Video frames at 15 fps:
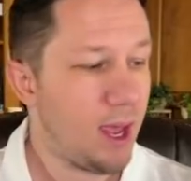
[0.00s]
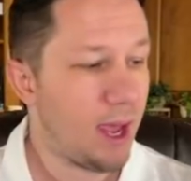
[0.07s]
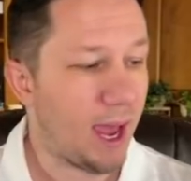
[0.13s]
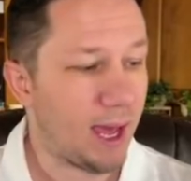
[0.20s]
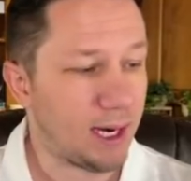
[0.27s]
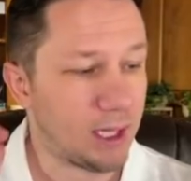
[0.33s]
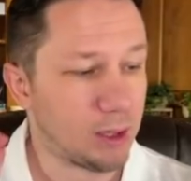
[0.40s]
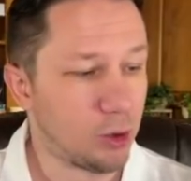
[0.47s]

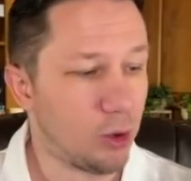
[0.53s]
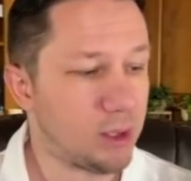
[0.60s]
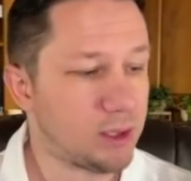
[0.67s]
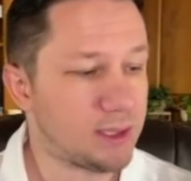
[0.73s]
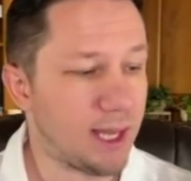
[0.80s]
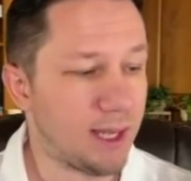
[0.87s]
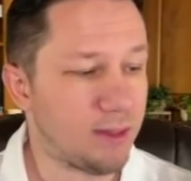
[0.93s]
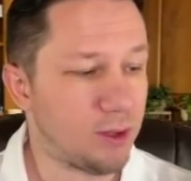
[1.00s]
And it
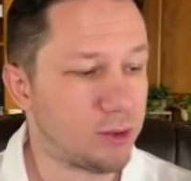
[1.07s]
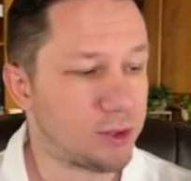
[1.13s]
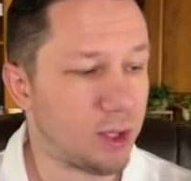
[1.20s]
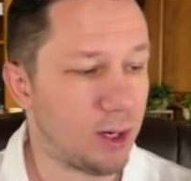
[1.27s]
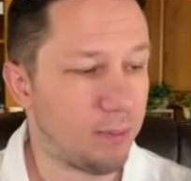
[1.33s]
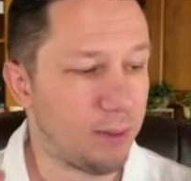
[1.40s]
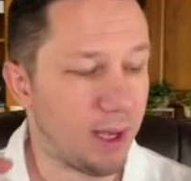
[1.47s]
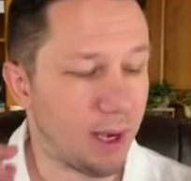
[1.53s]
looks like there's
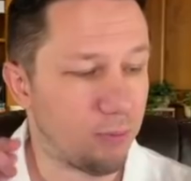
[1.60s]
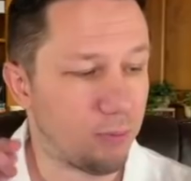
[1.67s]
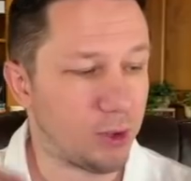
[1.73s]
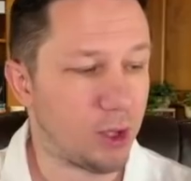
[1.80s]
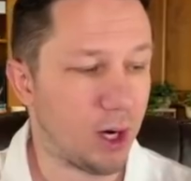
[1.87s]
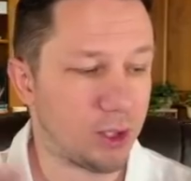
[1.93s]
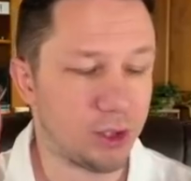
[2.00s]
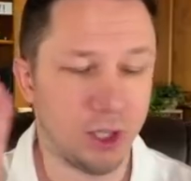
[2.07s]
going to be a
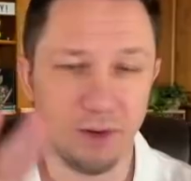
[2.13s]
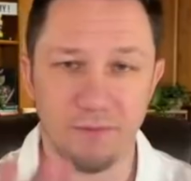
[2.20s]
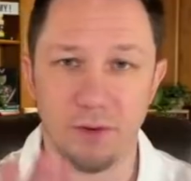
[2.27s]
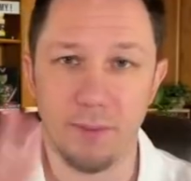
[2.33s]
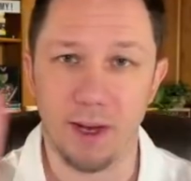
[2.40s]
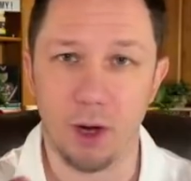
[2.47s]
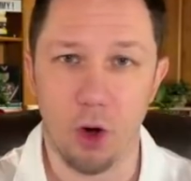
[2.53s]
reduction if you make